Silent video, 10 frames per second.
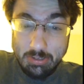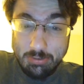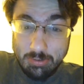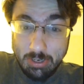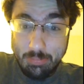
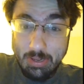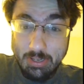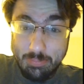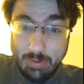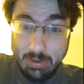Trump
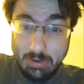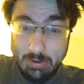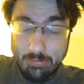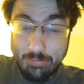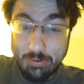has
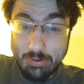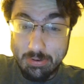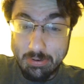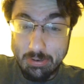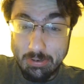been
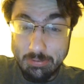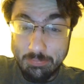for